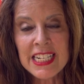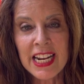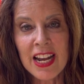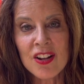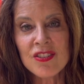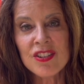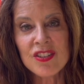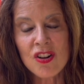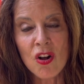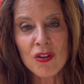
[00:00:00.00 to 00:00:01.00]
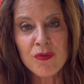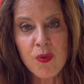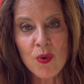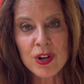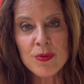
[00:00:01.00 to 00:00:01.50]
towns, it's called
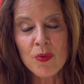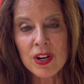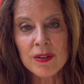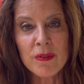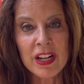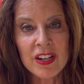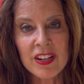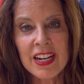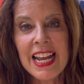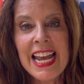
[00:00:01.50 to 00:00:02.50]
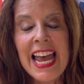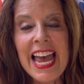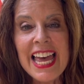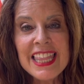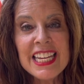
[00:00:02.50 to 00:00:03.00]
41 right on.
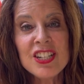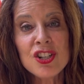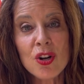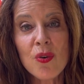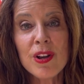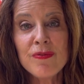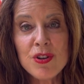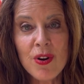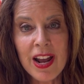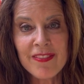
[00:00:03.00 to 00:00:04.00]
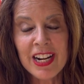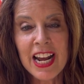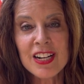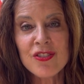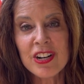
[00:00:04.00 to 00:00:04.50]
And then so if you have an
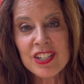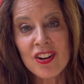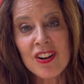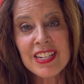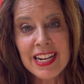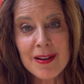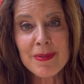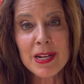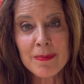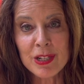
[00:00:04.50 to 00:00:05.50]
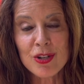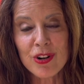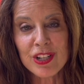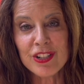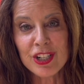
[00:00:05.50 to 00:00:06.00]
address on Tamiami
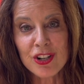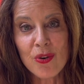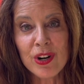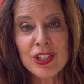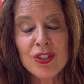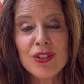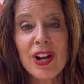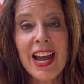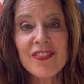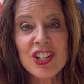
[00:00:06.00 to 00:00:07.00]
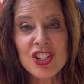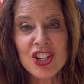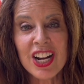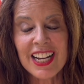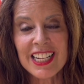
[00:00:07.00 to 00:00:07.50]
Trail that you're going to, you have to
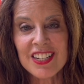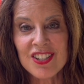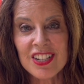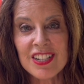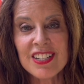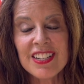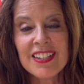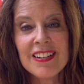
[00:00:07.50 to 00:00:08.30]
check, is this